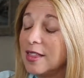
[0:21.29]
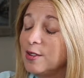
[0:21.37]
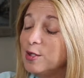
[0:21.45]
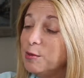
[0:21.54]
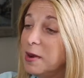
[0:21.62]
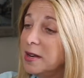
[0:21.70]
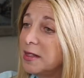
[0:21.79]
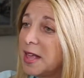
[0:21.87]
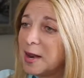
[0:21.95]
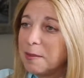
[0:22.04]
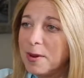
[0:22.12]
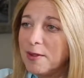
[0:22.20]
There's been a
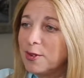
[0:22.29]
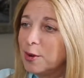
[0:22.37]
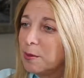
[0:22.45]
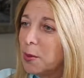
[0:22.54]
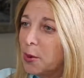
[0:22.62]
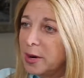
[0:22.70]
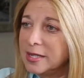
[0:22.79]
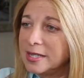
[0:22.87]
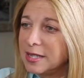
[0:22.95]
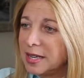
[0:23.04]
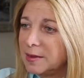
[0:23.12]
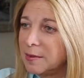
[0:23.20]
lot of pivotal
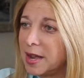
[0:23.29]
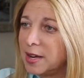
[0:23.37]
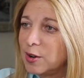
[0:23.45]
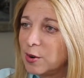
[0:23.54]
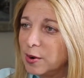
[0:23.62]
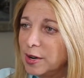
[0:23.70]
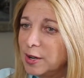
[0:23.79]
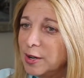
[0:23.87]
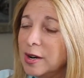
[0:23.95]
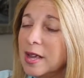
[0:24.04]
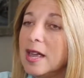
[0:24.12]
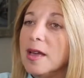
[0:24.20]
points in my
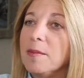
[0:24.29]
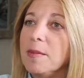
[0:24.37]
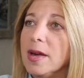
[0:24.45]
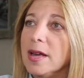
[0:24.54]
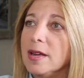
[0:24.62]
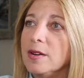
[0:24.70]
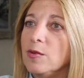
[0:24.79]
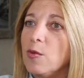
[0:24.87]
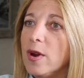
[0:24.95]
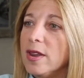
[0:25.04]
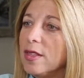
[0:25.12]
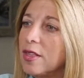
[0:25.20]
career, but
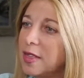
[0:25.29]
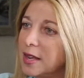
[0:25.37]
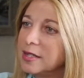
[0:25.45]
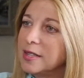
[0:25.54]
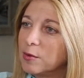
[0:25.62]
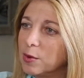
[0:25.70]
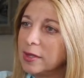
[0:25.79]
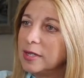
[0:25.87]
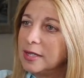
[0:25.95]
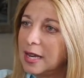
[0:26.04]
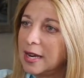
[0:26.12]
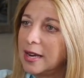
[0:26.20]
one of the things that
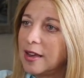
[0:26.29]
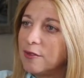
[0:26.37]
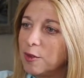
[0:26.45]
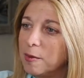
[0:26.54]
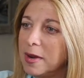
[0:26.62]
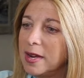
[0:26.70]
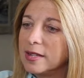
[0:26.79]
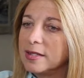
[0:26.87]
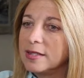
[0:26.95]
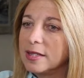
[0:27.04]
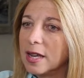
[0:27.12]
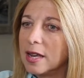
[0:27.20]
really stand out for me
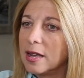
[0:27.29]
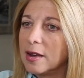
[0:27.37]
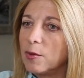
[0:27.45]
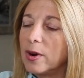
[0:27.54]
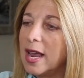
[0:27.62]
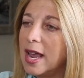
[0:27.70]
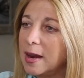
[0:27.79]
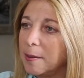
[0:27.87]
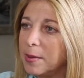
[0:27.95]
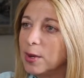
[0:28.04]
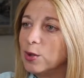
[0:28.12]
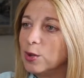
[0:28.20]
is when I had a
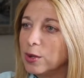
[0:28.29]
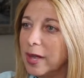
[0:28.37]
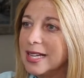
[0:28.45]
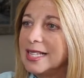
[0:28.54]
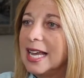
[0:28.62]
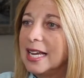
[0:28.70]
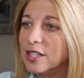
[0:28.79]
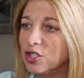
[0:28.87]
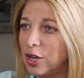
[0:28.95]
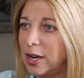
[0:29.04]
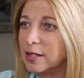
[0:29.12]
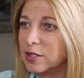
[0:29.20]
builder take a
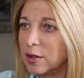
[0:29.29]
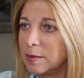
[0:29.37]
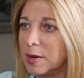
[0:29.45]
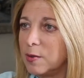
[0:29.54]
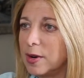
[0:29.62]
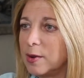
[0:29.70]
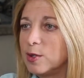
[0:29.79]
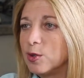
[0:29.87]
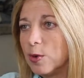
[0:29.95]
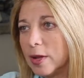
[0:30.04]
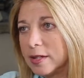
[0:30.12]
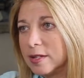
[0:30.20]
chance on me when I was
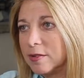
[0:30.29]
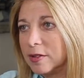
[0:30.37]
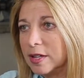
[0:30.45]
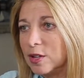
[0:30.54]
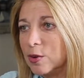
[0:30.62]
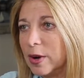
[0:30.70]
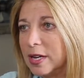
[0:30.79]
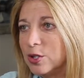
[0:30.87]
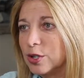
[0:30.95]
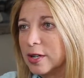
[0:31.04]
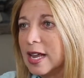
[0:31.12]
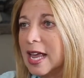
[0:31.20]
a relatively new
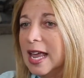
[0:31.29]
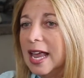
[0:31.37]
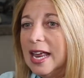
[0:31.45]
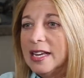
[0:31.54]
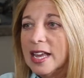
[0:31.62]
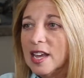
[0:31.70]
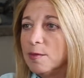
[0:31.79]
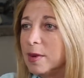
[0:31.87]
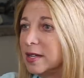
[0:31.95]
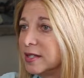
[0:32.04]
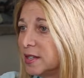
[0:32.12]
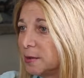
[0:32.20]
agent and gave
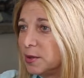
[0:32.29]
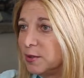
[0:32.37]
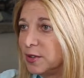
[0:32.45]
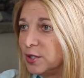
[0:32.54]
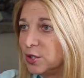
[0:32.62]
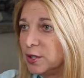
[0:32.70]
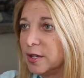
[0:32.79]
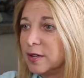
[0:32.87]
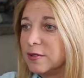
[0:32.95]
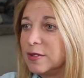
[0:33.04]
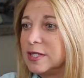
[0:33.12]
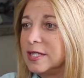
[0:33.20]
me a subdivision
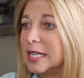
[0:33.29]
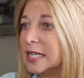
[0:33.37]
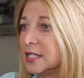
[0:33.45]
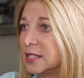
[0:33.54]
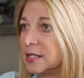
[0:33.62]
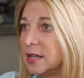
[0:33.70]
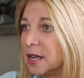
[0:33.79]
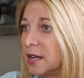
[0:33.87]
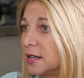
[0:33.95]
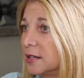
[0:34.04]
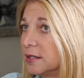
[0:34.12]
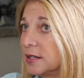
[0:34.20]
of 6
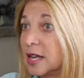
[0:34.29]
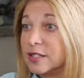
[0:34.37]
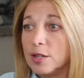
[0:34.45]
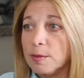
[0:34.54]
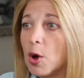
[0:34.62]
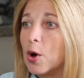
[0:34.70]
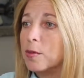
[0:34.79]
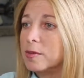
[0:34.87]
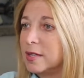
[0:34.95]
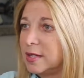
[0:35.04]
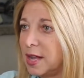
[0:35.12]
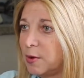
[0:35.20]
custom
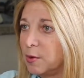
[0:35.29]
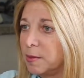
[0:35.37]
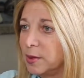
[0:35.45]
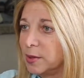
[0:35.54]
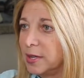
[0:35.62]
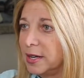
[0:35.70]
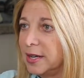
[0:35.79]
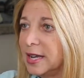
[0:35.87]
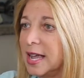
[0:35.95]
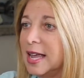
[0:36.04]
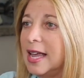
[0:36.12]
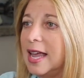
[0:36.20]
homes that they were building.
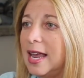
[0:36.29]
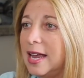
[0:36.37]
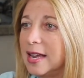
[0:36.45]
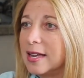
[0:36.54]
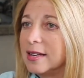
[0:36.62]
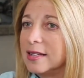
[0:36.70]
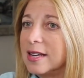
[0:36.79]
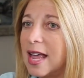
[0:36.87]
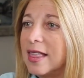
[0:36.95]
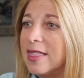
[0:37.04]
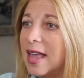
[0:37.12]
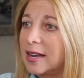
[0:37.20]
And
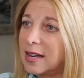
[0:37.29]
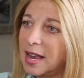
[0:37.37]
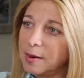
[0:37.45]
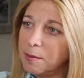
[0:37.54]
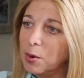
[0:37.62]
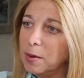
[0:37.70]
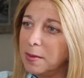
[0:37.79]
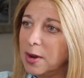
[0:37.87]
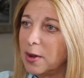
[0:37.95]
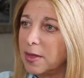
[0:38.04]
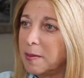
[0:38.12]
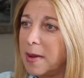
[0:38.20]
that kind of put
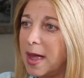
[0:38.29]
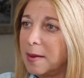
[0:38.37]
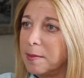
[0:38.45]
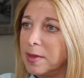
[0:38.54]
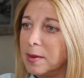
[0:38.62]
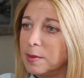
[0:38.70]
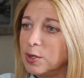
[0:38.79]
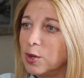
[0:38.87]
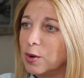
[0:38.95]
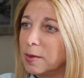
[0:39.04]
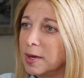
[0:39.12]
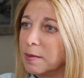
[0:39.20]
me on the map in the
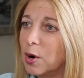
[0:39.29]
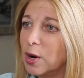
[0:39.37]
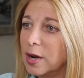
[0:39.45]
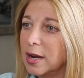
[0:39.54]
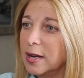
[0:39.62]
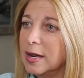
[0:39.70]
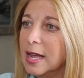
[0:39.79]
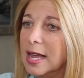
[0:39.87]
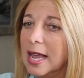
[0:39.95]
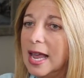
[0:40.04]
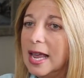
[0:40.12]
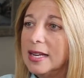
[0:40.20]
Potomac market
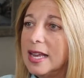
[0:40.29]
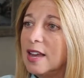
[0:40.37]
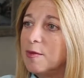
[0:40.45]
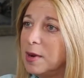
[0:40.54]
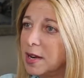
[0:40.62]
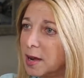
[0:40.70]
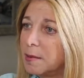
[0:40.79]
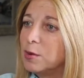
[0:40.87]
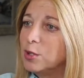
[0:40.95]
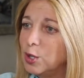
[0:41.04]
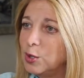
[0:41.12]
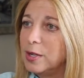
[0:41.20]
and gave me an
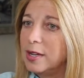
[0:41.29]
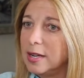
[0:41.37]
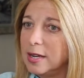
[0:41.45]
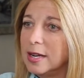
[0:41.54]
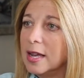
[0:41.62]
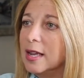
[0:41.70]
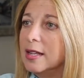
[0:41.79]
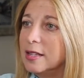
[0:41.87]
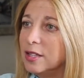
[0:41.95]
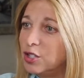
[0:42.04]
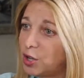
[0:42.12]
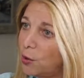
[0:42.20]
opportunity
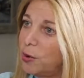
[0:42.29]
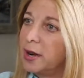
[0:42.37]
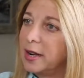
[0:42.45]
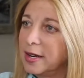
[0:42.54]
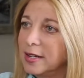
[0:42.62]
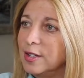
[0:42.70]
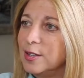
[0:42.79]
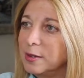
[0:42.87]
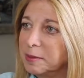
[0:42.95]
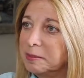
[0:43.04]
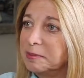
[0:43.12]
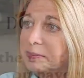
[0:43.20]
to show what I can do.